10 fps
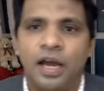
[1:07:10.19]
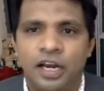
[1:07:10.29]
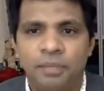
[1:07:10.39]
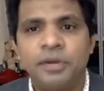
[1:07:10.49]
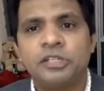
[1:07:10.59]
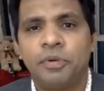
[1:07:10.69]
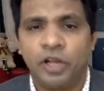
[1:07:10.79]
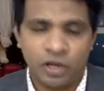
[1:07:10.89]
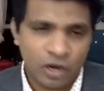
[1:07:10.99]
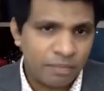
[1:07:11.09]
Depends upon
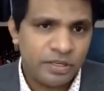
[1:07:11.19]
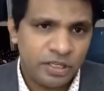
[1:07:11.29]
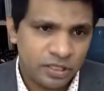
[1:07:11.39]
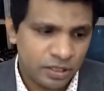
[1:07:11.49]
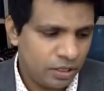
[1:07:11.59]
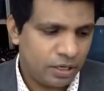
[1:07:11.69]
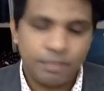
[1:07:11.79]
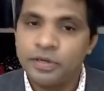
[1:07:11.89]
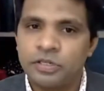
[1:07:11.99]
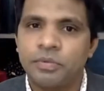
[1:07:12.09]
your competition,
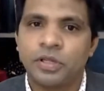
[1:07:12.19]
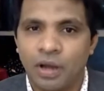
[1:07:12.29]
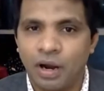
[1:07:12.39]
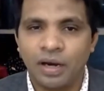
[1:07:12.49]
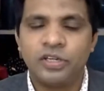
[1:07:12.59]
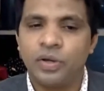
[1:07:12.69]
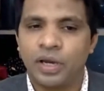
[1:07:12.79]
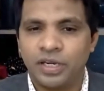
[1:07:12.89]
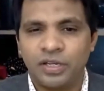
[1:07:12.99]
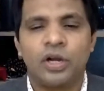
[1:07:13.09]
depends upon the quality you're
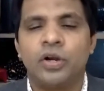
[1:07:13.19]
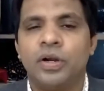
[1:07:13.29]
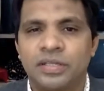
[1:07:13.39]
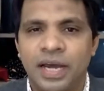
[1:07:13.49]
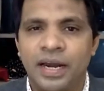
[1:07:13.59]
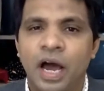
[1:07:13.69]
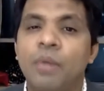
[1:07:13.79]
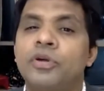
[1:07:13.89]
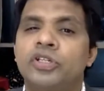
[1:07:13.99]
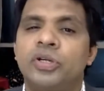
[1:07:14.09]
getting. You have to decide how
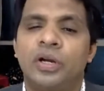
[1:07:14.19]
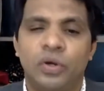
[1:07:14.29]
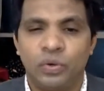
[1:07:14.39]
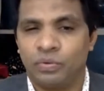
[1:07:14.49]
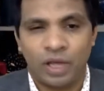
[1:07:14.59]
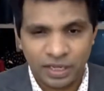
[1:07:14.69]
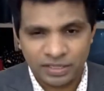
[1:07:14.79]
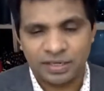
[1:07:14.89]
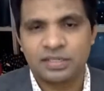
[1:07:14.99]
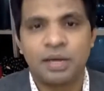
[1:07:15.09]
much you have to do. That's
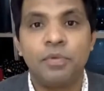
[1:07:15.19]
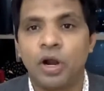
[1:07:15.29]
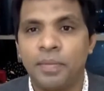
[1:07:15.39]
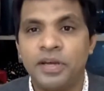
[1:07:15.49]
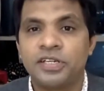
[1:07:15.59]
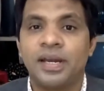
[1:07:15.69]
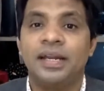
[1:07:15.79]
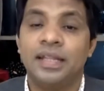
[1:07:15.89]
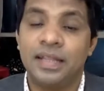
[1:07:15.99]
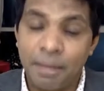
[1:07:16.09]
the reason I'm not
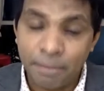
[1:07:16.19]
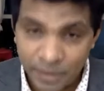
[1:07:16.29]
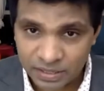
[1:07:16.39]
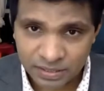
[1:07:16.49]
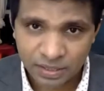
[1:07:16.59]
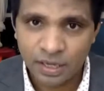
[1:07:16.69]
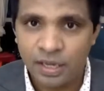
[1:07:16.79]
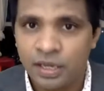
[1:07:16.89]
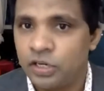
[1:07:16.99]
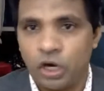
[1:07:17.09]
mentioning numbers,
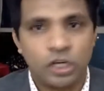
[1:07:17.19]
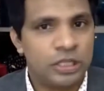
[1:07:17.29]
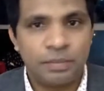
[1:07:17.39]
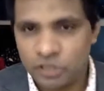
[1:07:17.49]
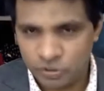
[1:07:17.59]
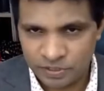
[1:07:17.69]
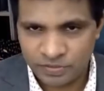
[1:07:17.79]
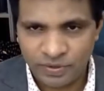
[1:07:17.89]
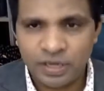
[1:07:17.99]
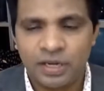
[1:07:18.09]
not number
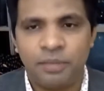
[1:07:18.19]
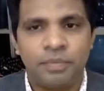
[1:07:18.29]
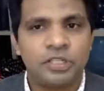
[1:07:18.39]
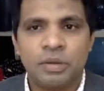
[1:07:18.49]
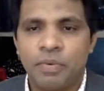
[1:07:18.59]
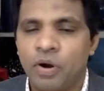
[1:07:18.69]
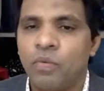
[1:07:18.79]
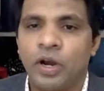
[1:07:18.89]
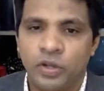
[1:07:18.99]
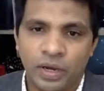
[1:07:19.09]
specific. Depends upon
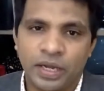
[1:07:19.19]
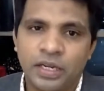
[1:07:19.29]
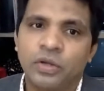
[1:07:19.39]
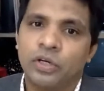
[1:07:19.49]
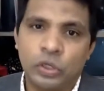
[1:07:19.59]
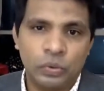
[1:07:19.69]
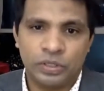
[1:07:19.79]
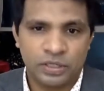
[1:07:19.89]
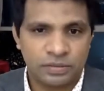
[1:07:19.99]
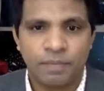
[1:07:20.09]
what you're getting you to do
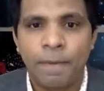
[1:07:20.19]
it as.